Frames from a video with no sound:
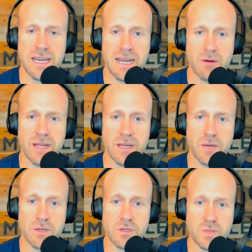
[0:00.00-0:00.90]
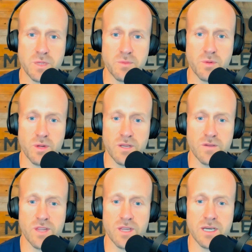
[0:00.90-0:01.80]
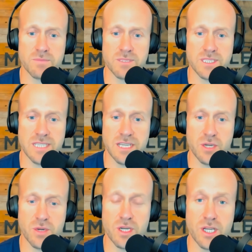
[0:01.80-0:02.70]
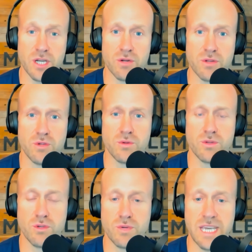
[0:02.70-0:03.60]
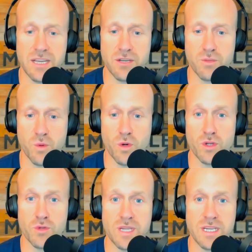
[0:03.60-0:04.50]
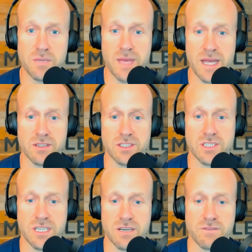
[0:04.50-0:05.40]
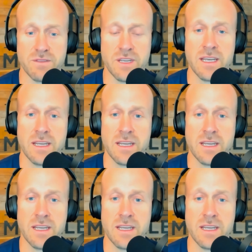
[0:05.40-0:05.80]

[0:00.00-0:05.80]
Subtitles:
And I want to help those people get over the hump to say, you know what? No, you can do more. You need to bet on yourself.